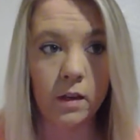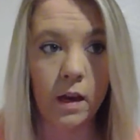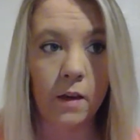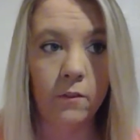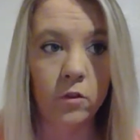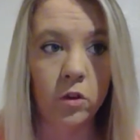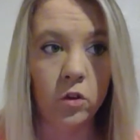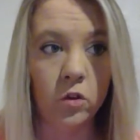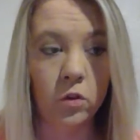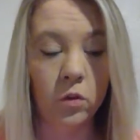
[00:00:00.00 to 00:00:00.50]

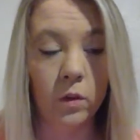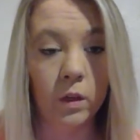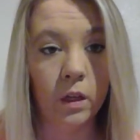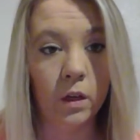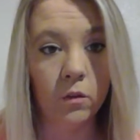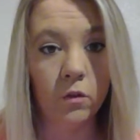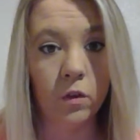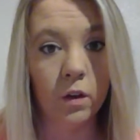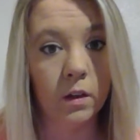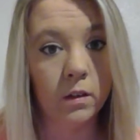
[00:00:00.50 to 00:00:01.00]
after doing
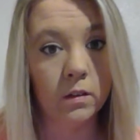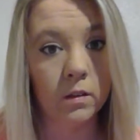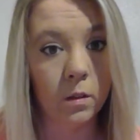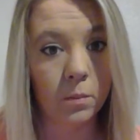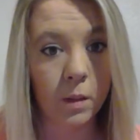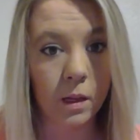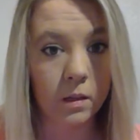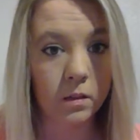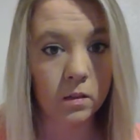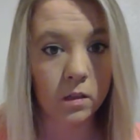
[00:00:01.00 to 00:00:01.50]
it for a
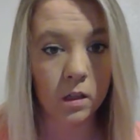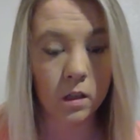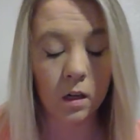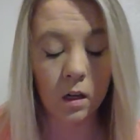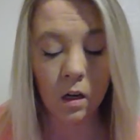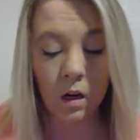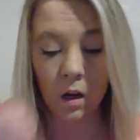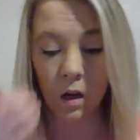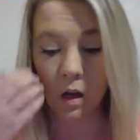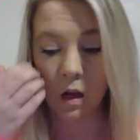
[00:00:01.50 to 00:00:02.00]

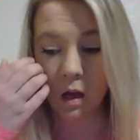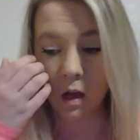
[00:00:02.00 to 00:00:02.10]
semester.